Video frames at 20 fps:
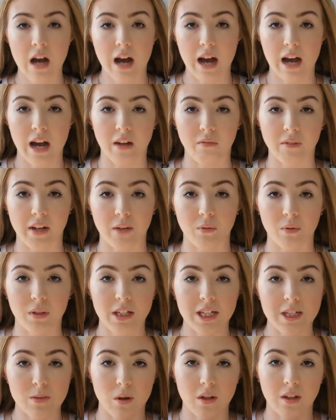I have like
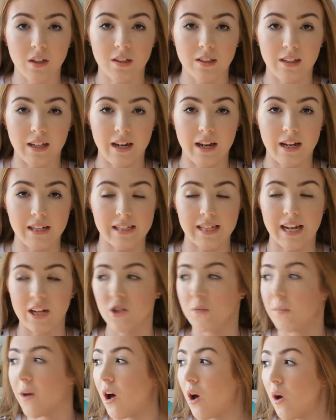really swollen glands. It's
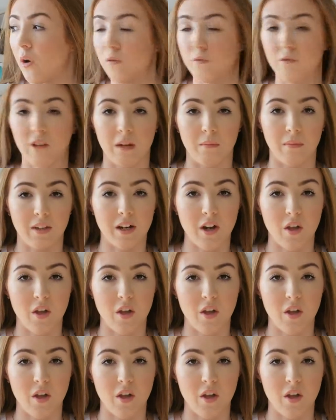actually my whole family.